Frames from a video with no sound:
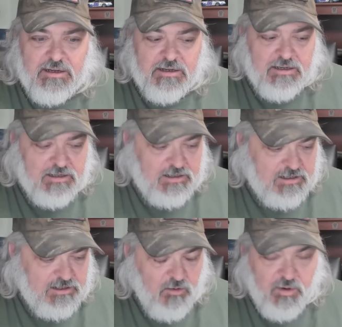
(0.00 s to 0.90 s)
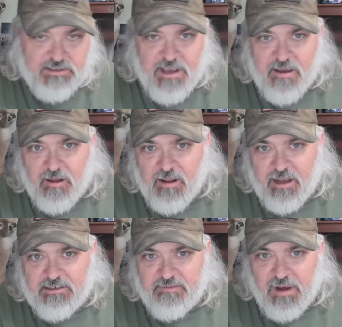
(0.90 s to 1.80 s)
uh, whiskey
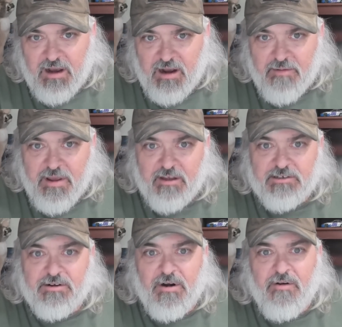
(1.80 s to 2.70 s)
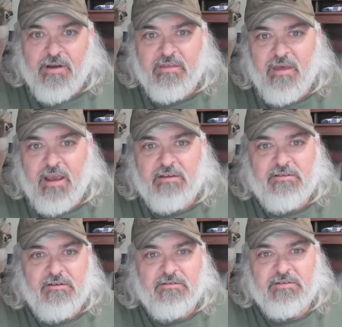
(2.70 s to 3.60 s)
collection behind me is growing thanks
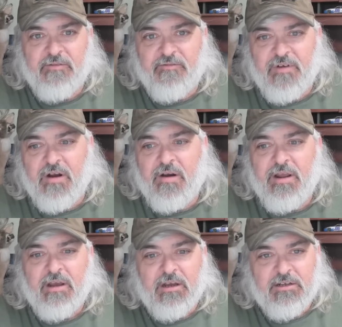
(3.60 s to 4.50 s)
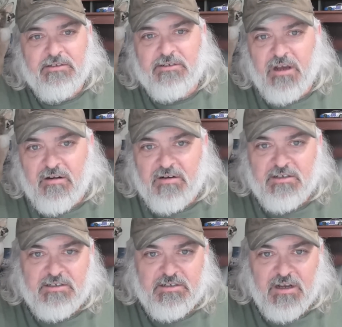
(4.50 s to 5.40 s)
to some very
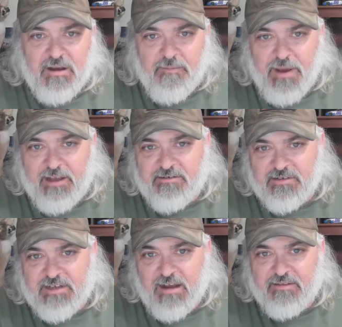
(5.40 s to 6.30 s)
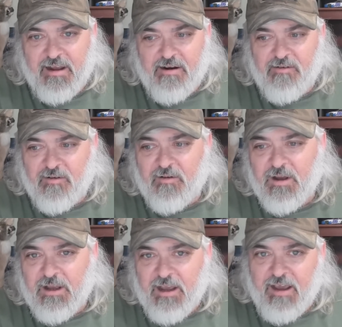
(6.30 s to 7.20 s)
generous uh, patrons out there who
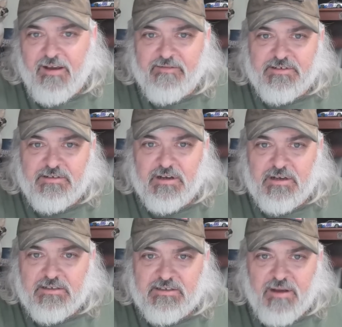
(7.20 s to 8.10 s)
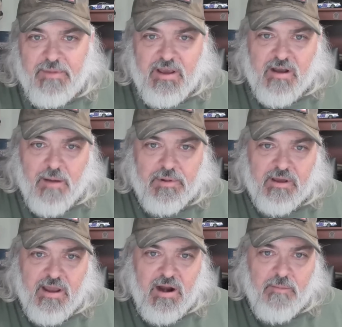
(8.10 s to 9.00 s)
have uh, sent me a couple of
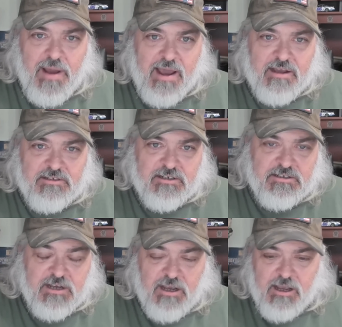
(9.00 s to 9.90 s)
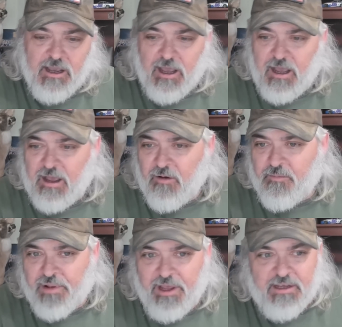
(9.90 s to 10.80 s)
care packages.
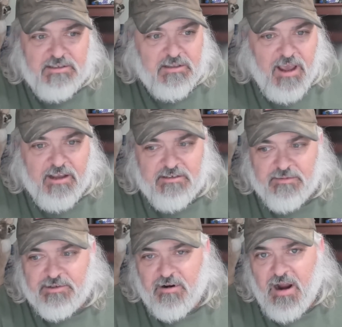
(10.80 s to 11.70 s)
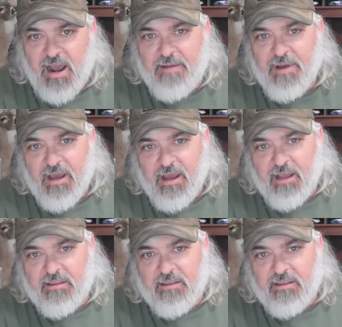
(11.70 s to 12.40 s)
Please like, subscribe, hit the